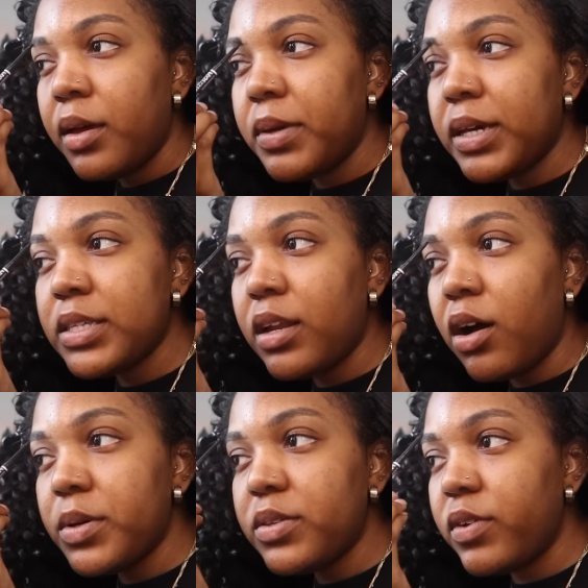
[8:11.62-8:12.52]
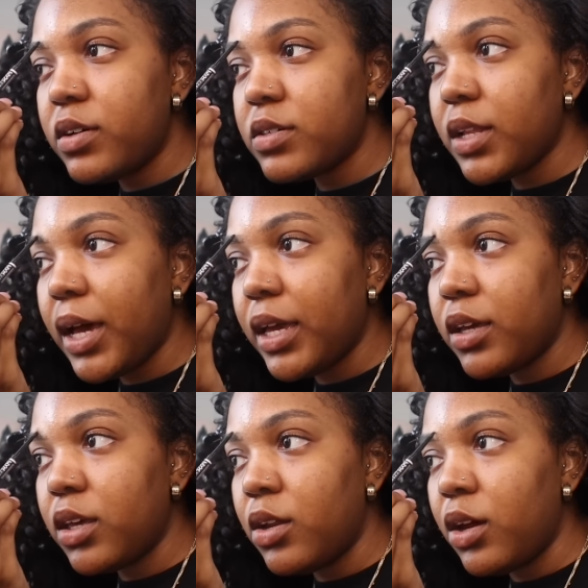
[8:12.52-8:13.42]
because it always feels
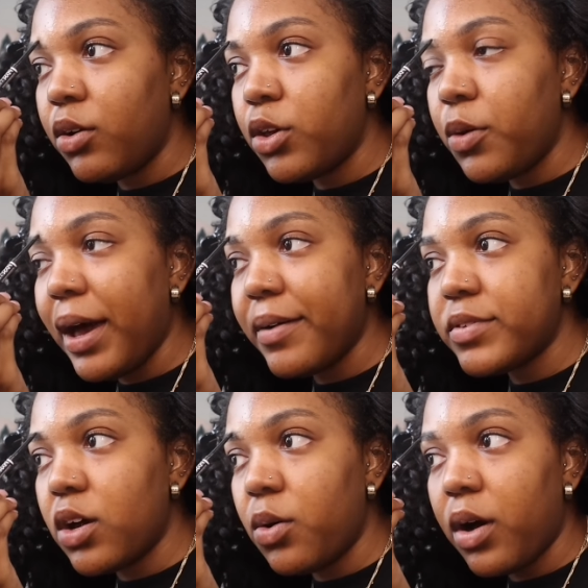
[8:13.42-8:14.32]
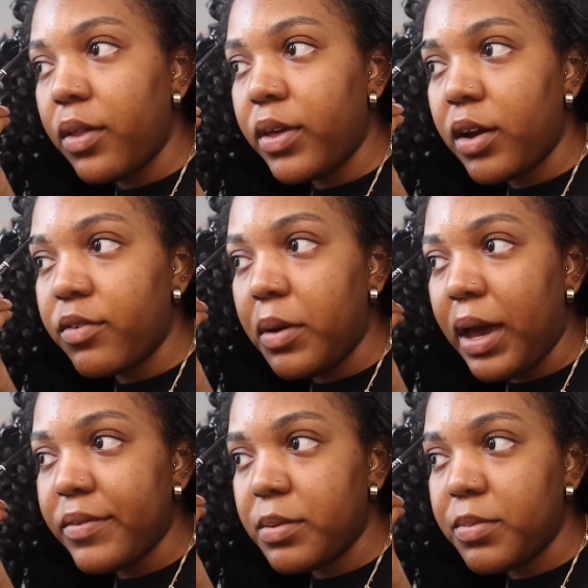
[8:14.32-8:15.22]
like, you know, you have to go on there if you
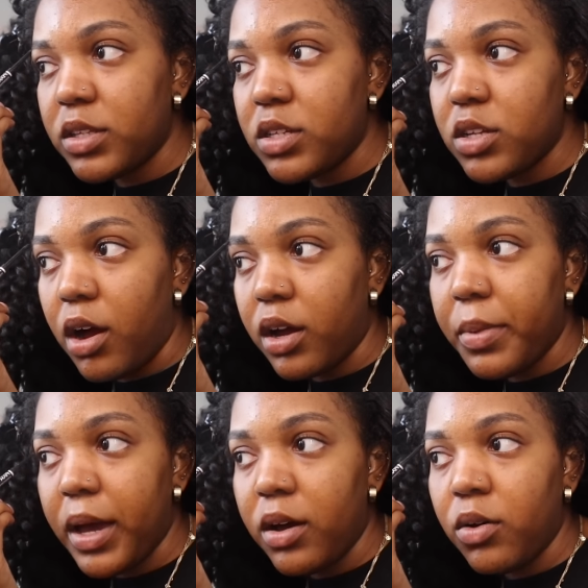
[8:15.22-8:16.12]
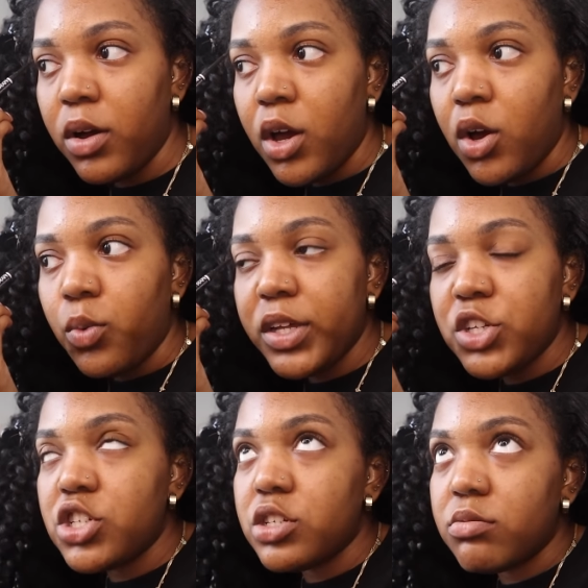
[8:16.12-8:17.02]
have something to talk about,
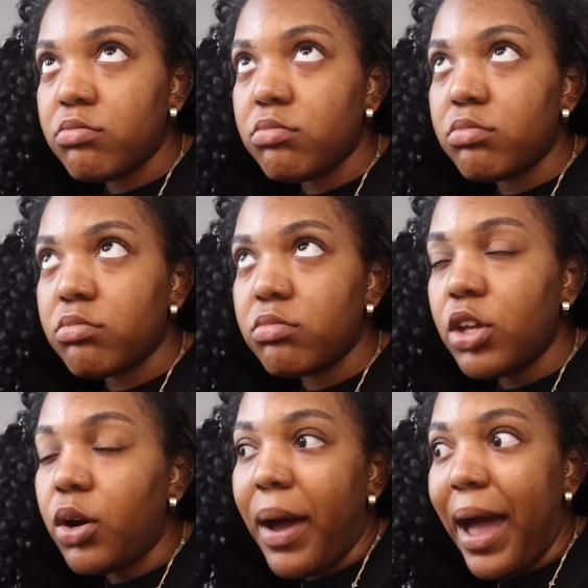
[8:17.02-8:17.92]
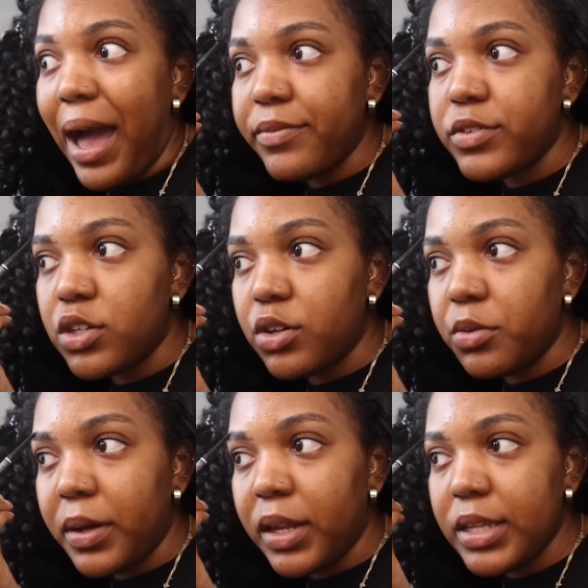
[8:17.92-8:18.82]
which you don't have to,
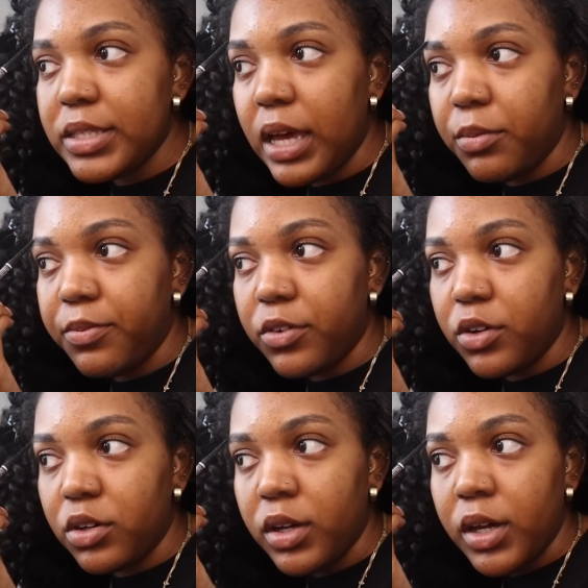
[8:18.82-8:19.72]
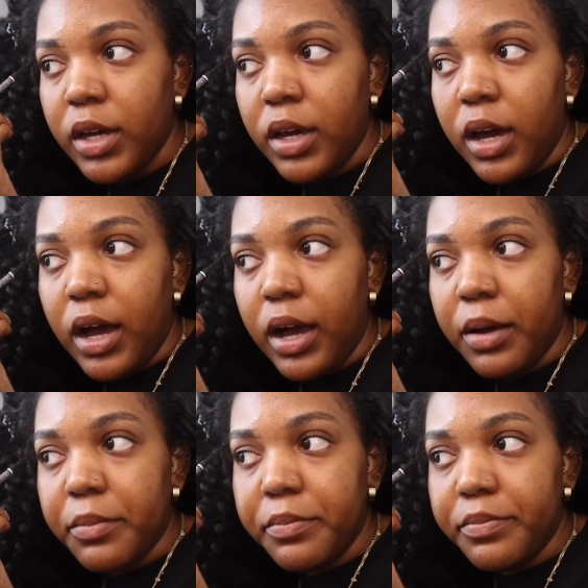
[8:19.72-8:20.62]
but it's helpful.
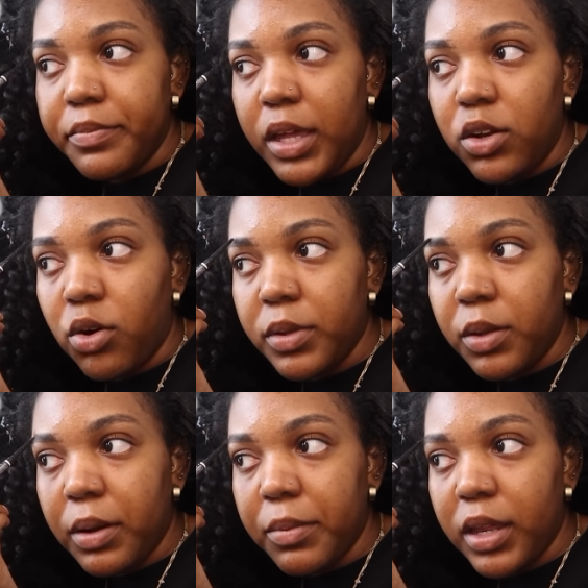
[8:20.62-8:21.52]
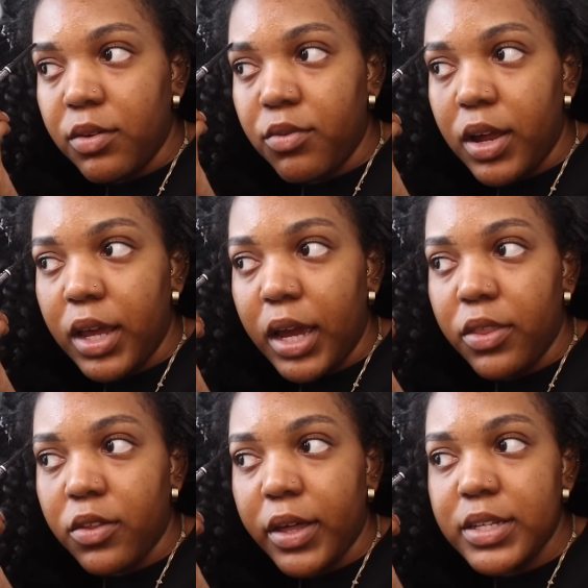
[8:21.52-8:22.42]
And normally when I'm getting ready, I
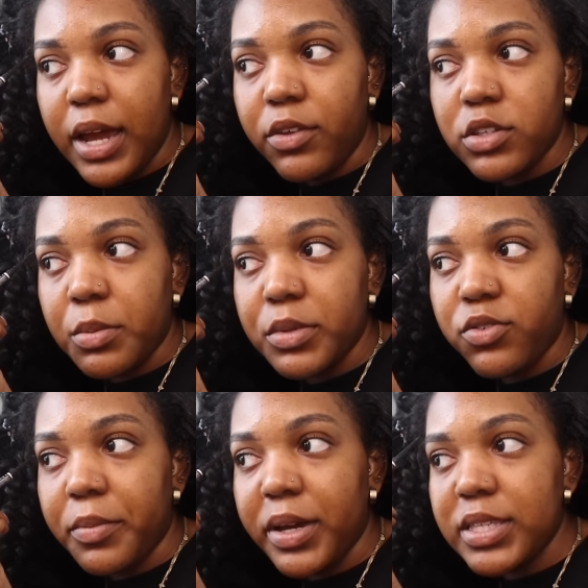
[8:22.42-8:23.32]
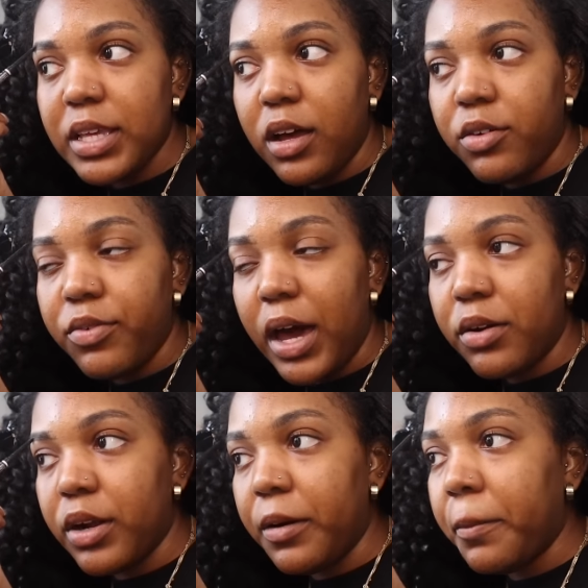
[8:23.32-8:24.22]
either like to have those moments for myself. I
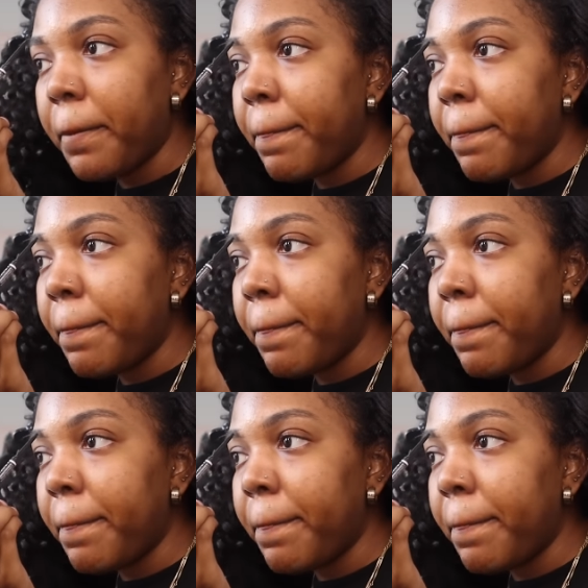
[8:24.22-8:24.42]
don't know.